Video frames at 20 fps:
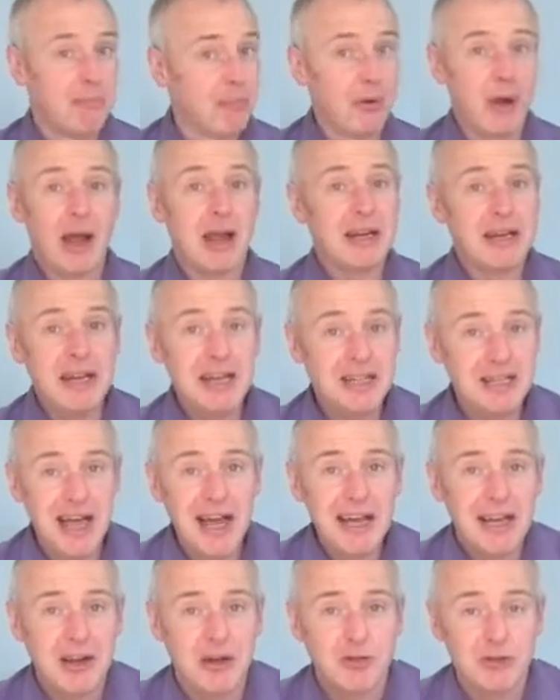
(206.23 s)
briny
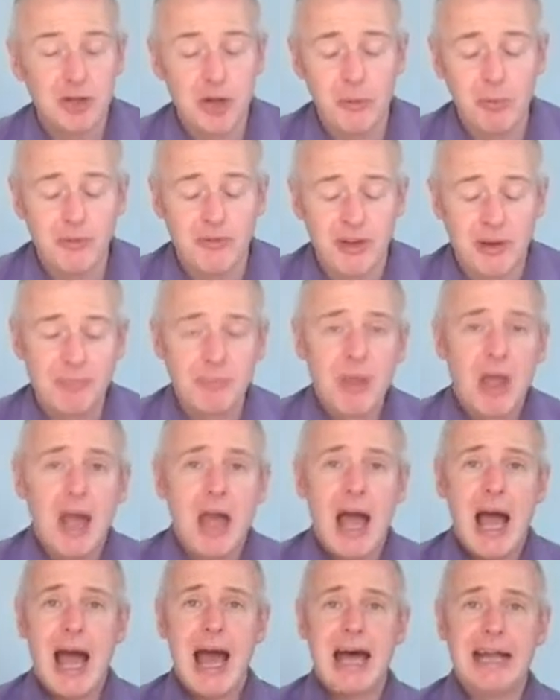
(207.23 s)
tang on top of it,
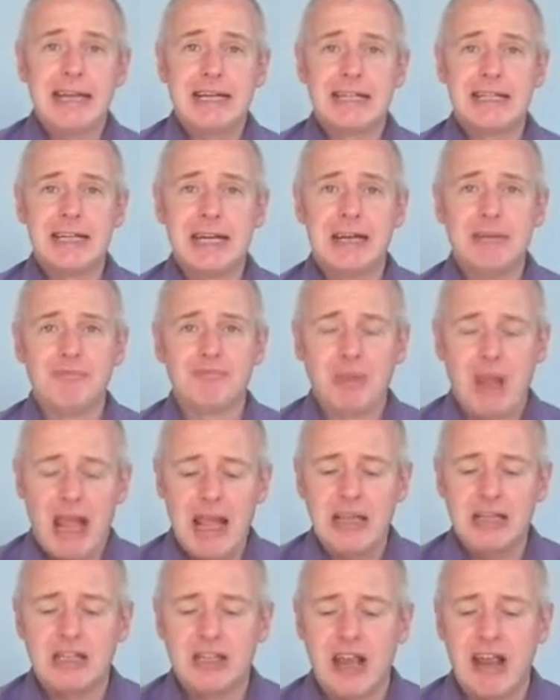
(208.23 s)
and
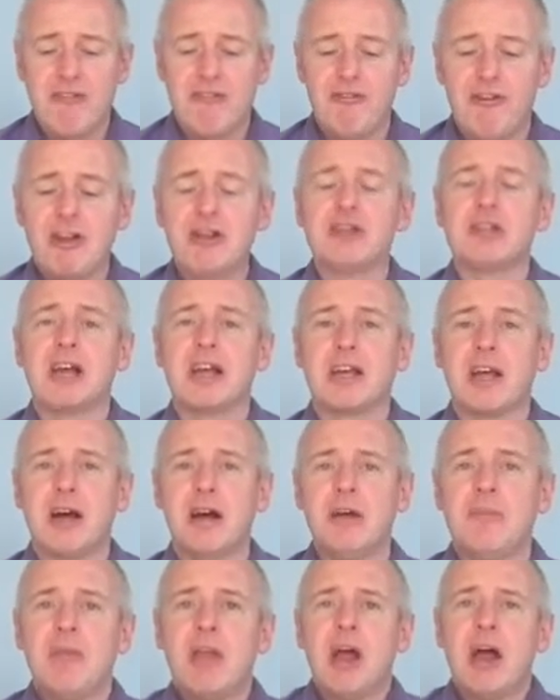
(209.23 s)
it feels like
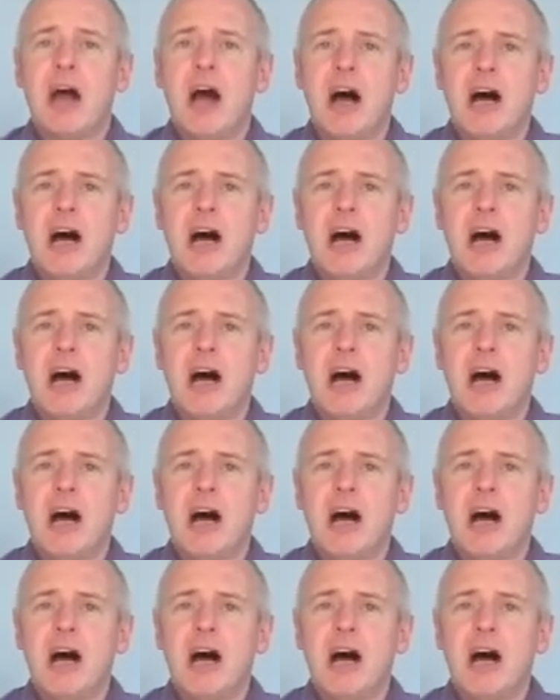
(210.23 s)
a